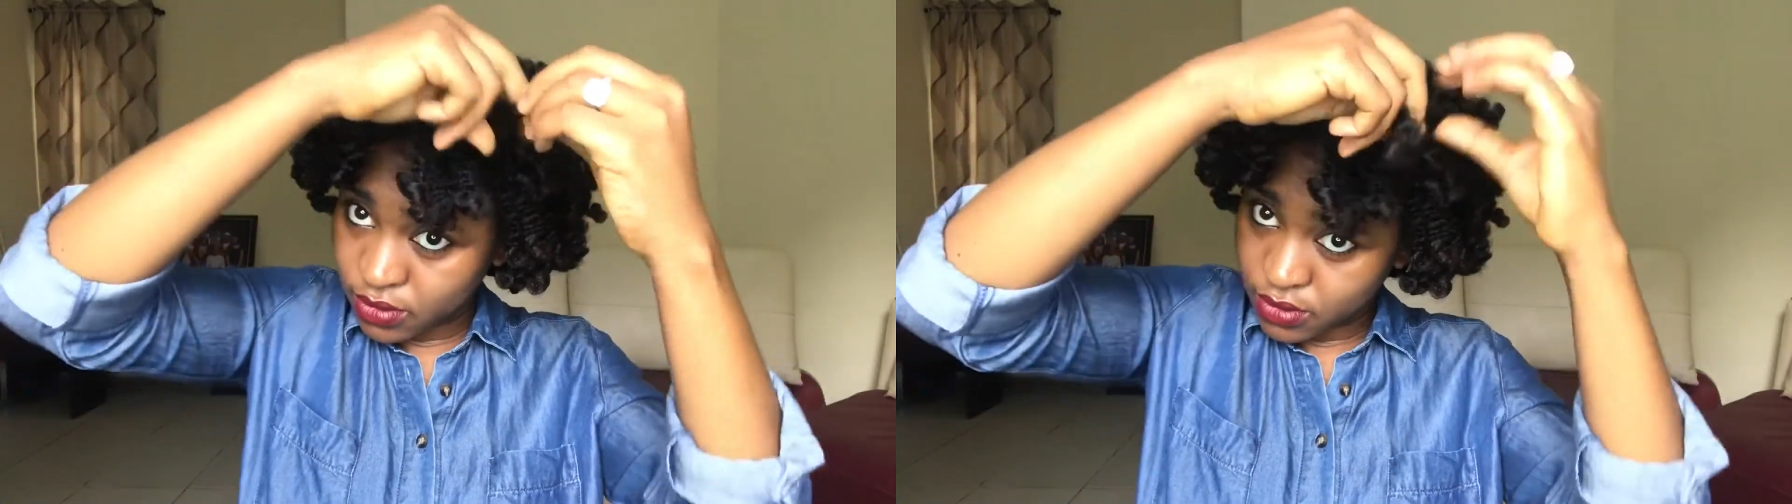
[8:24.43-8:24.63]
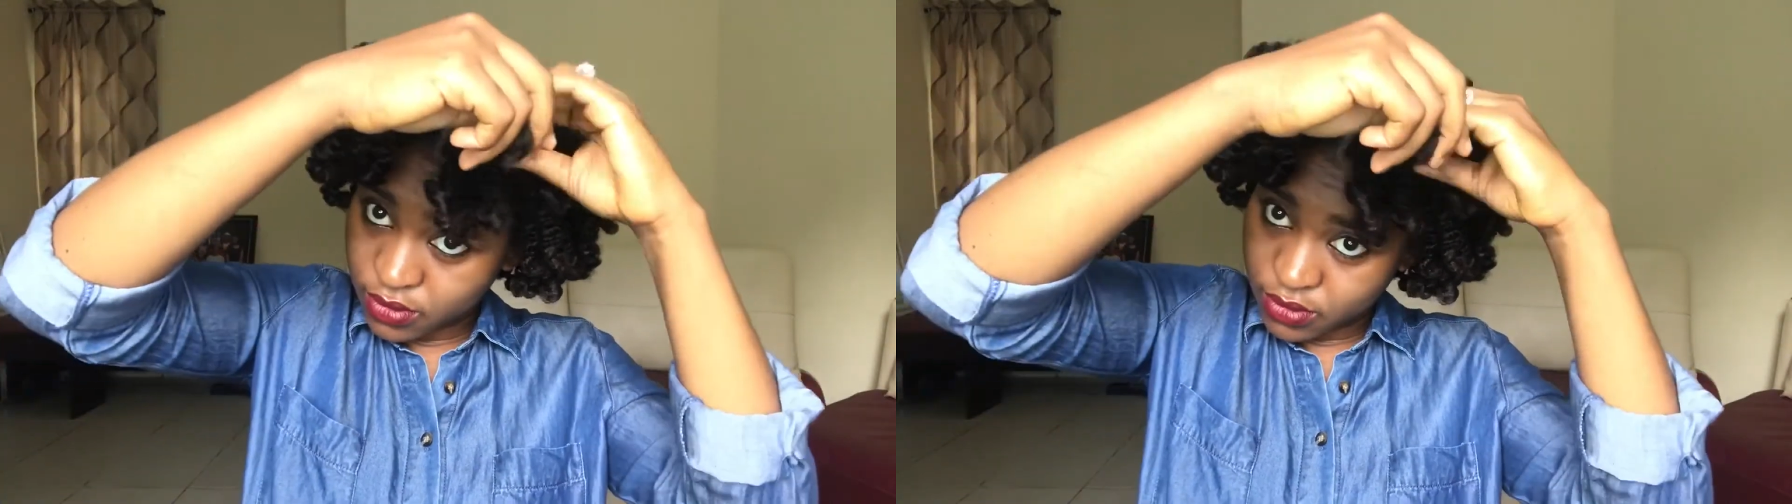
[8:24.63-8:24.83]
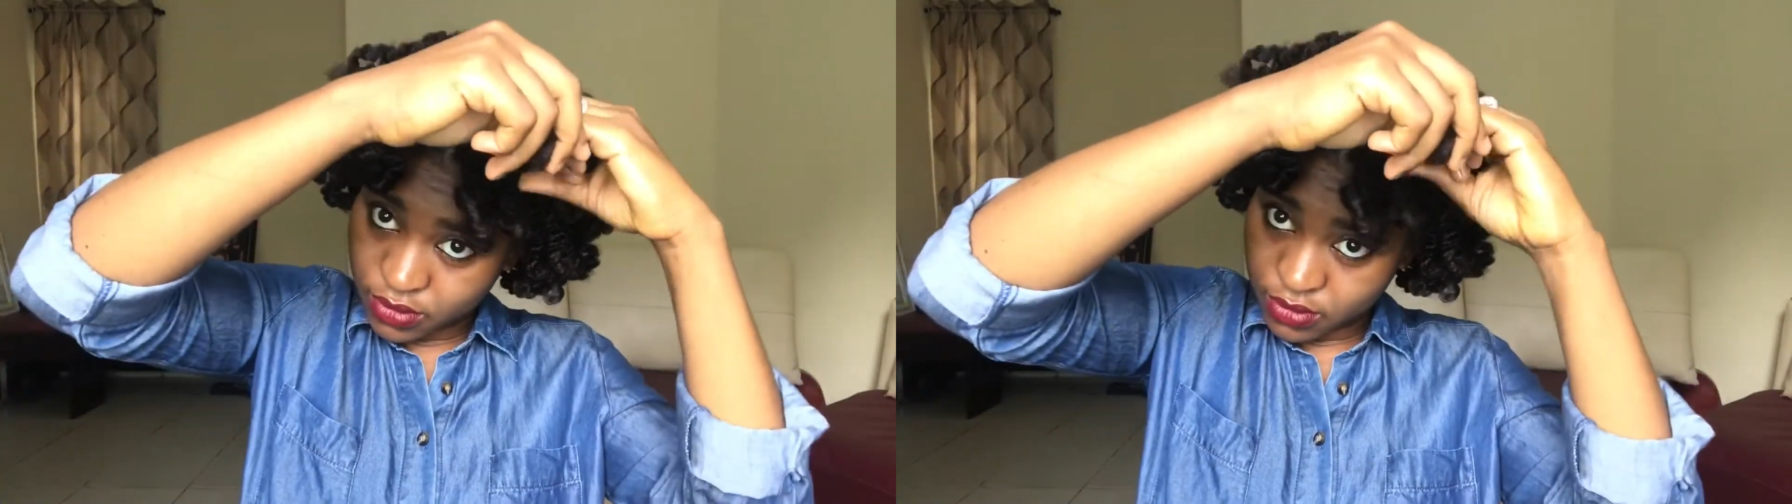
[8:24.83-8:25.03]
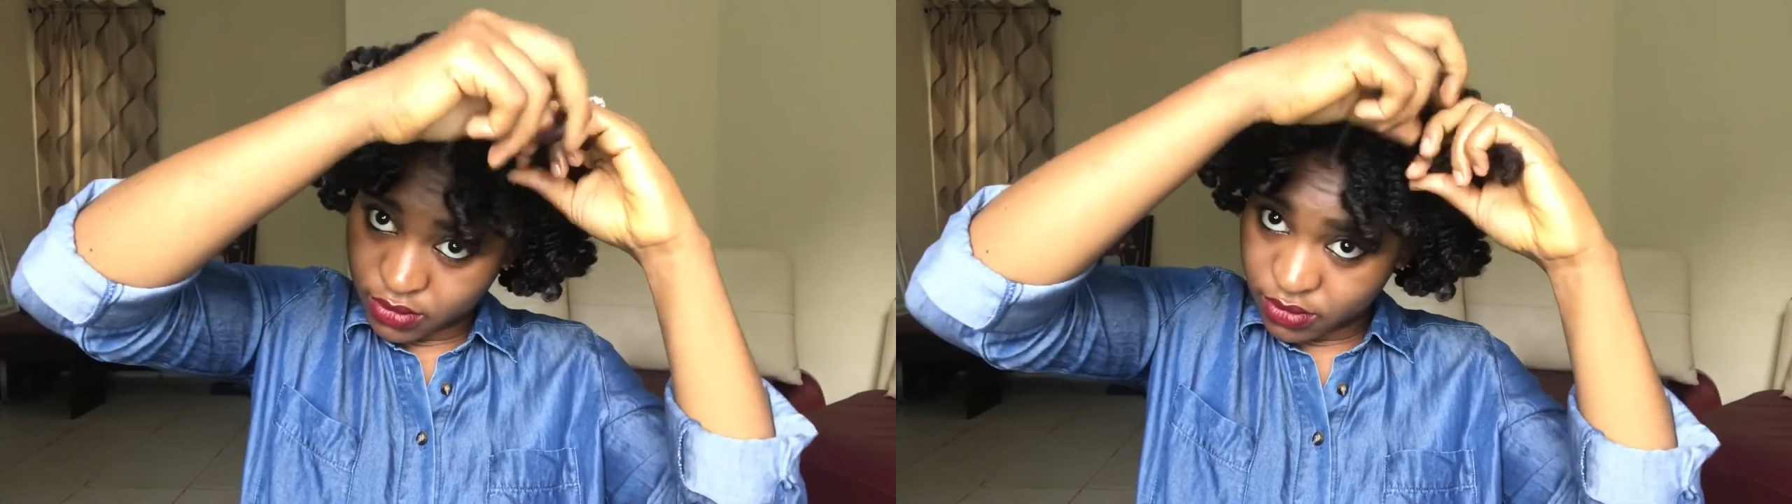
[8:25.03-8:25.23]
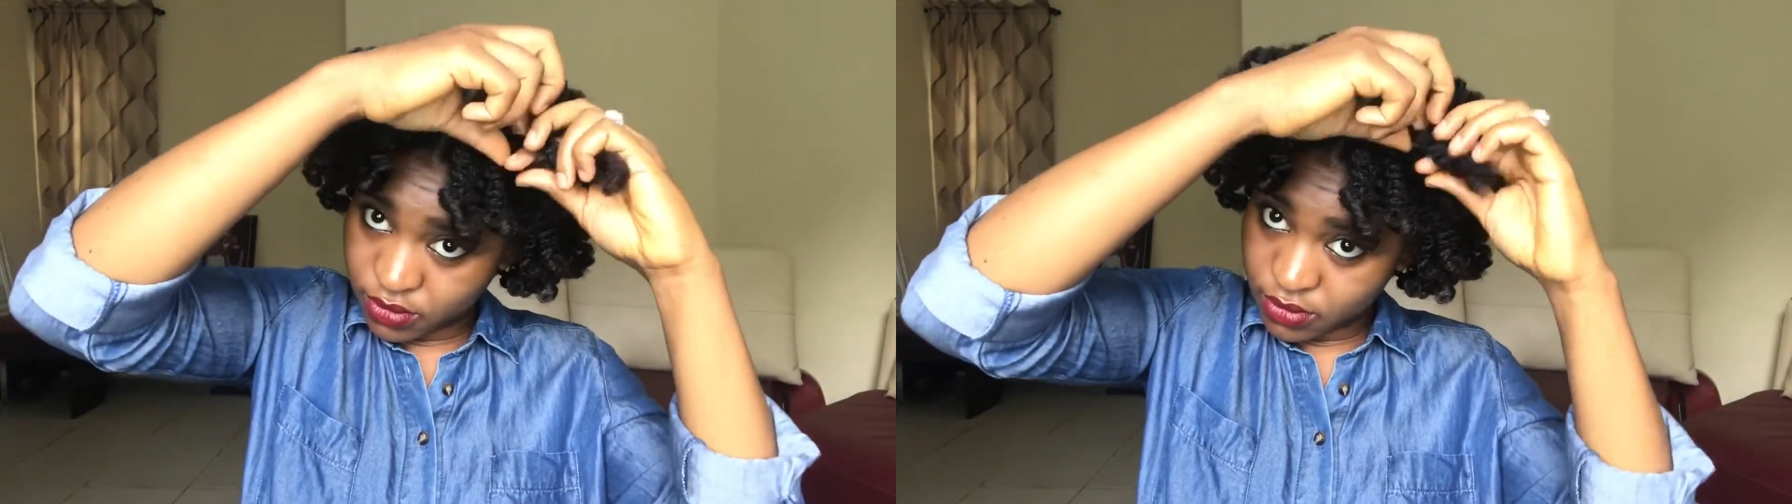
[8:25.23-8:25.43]
further
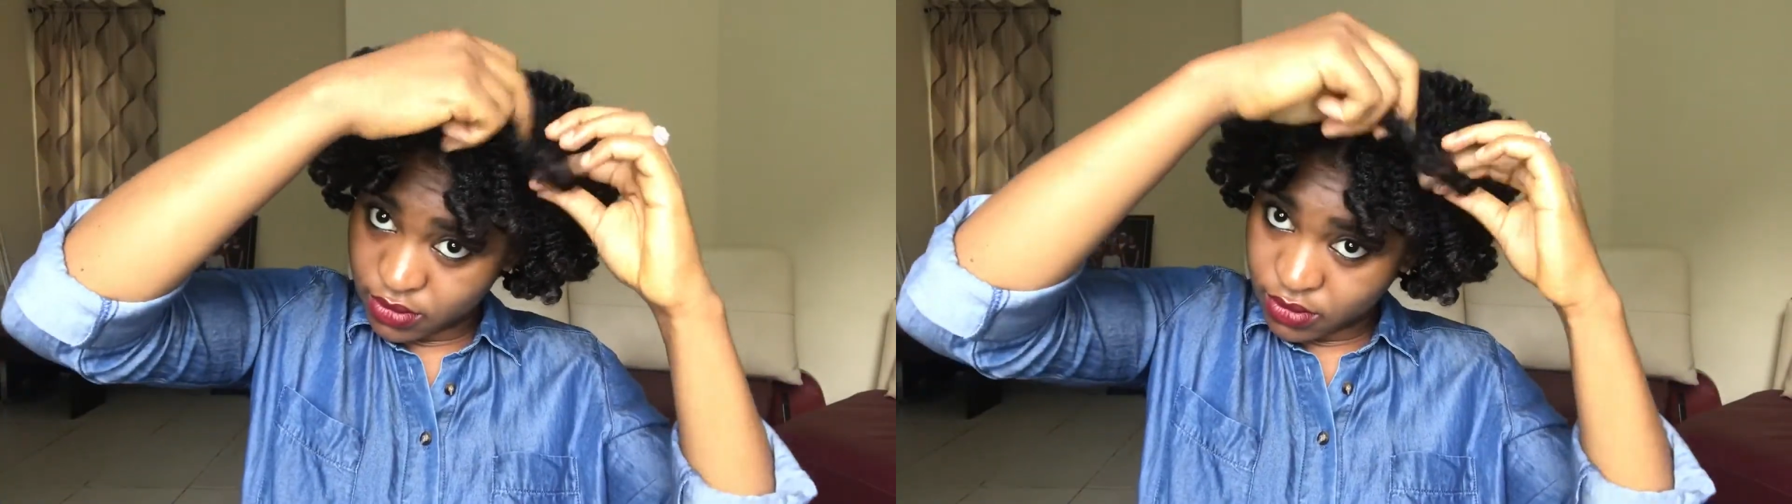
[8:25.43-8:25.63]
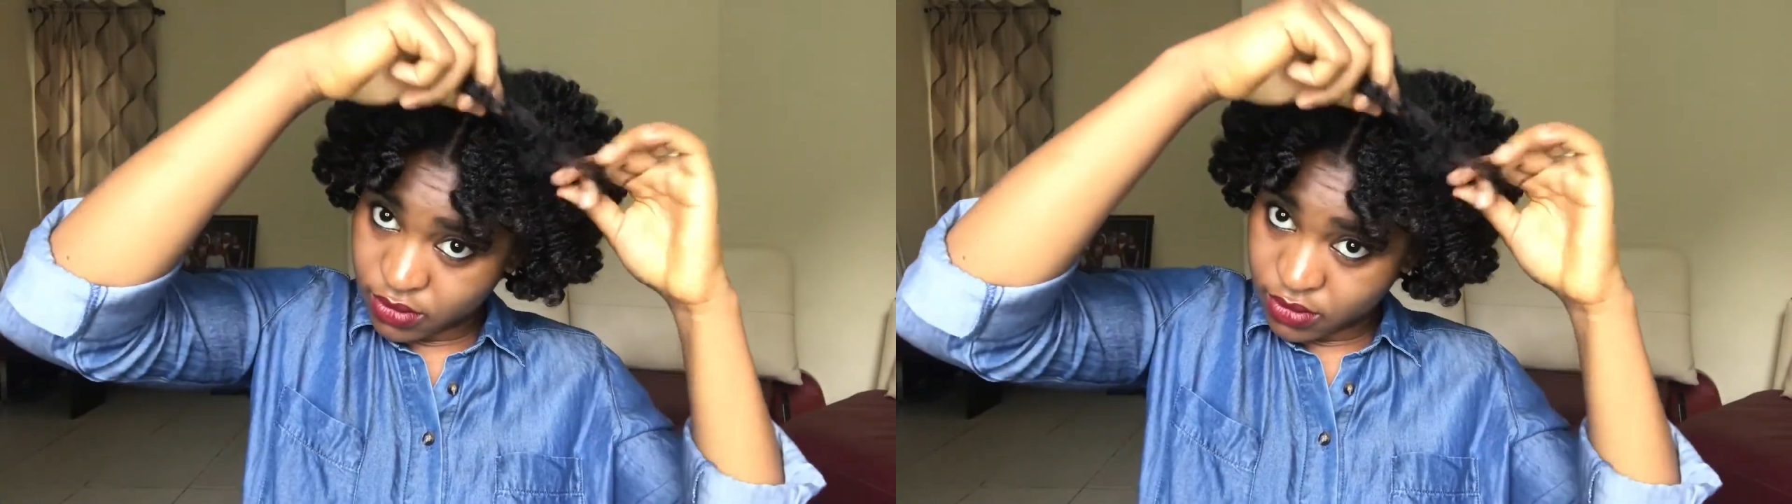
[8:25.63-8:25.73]
divide it